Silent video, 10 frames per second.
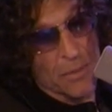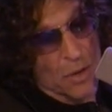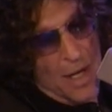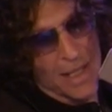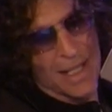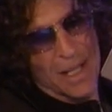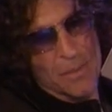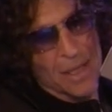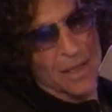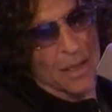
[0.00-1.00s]
Trying to get
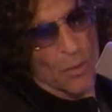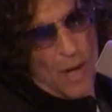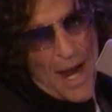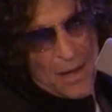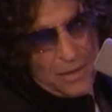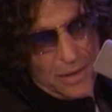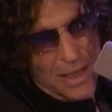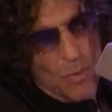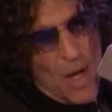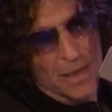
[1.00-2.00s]
him in the crowd.
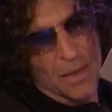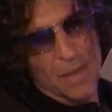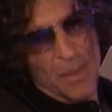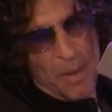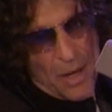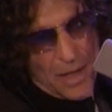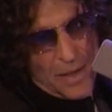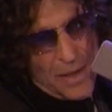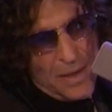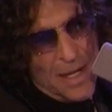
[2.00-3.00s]
He wanted to be a part
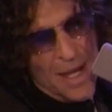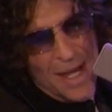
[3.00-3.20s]
of this.